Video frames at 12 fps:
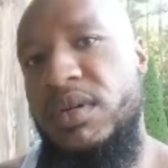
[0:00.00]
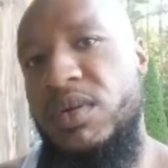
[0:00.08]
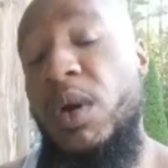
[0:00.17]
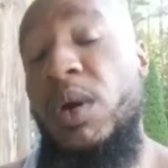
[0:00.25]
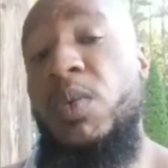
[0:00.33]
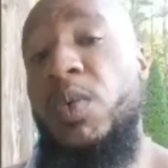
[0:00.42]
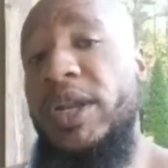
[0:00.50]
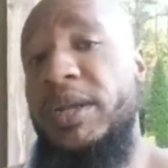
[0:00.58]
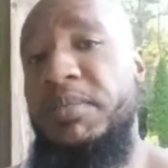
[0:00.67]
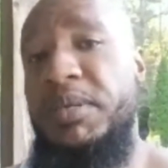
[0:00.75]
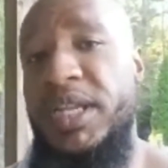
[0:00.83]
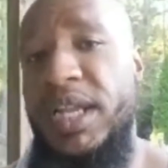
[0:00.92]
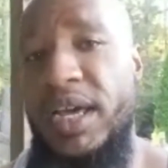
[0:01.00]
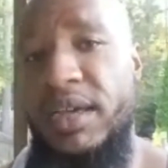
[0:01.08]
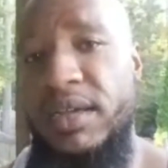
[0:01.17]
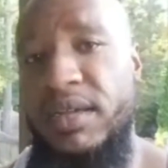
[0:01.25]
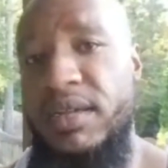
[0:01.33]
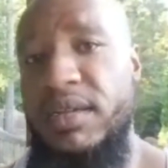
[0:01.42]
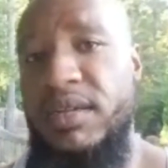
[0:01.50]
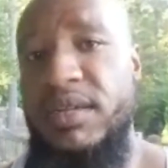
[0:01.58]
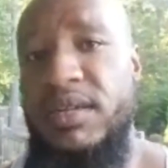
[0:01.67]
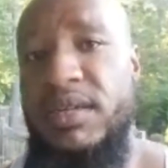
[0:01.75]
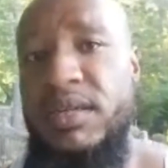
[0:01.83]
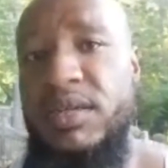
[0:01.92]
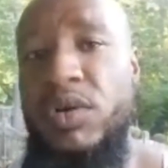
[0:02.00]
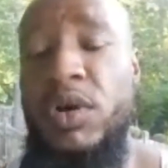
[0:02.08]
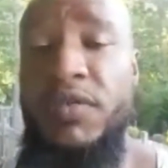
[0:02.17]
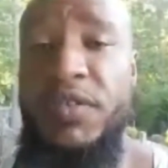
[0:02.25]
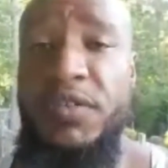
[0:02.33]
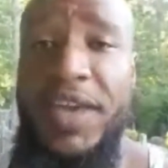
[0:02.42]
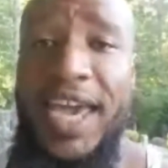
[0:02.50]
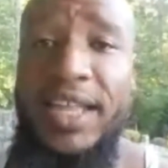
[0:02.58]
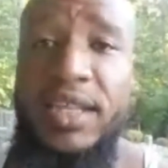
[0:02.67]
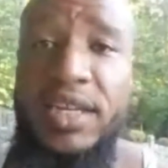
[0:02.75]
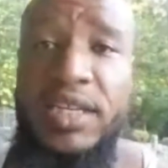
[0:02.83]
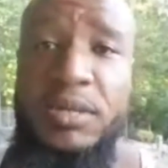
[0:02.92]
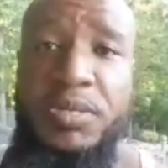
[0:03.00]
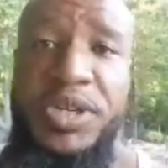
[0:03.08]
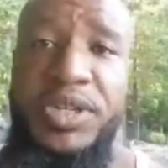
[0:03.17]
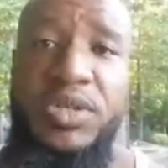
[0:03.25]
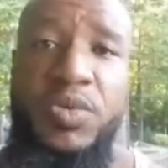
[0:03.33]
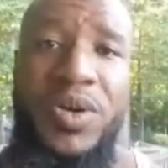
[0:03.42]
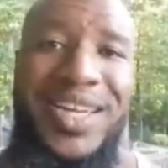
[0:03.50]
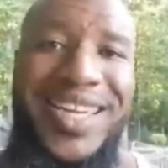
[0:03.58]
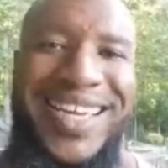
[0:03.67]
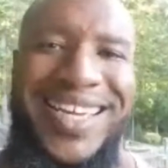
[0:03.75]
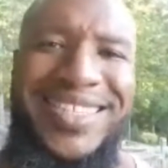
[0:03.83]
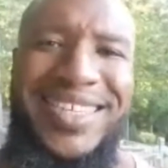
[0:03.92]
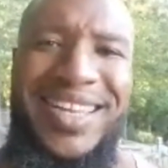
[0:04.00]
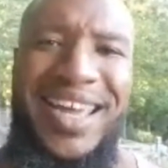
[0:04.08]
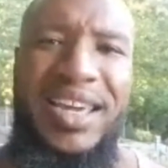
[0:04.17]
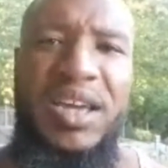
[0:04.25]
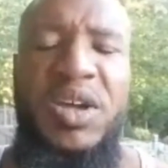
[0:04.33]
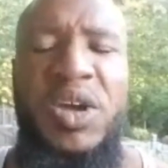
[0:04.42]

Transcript: What would it be like? Or if you've had the experience, what is it like?